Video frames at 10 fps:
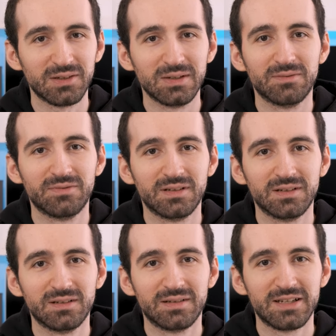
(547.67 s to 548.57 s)
of
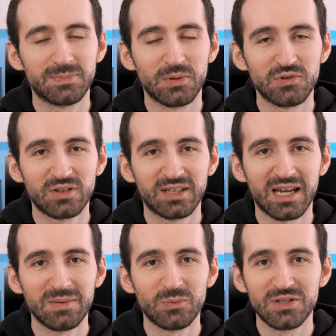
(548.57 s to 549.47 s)
uh, exposure
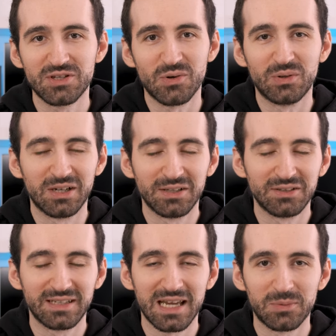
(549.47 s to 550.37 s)
time, which on
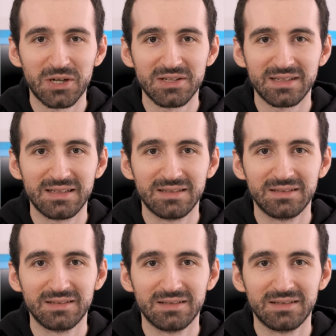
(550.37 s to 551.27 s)
other cameras and
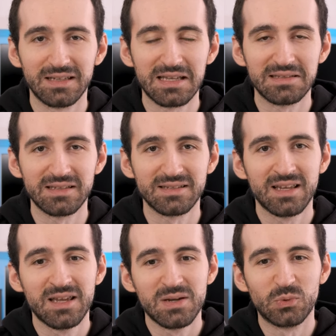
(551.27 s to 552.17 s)
uh, lenses
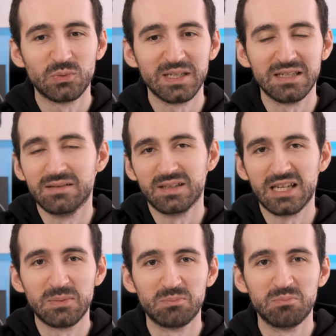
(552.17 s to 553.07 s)
would mean
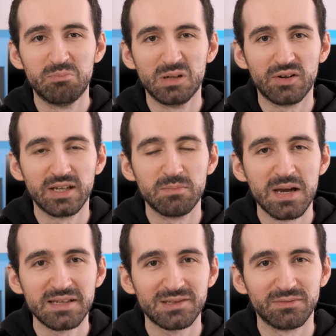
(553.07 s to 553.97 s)
a blurry
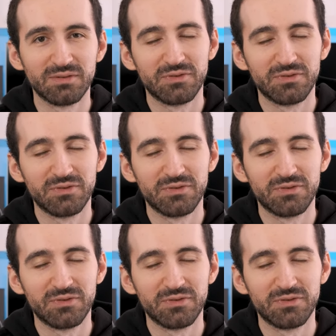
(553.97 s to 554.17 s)
mess of a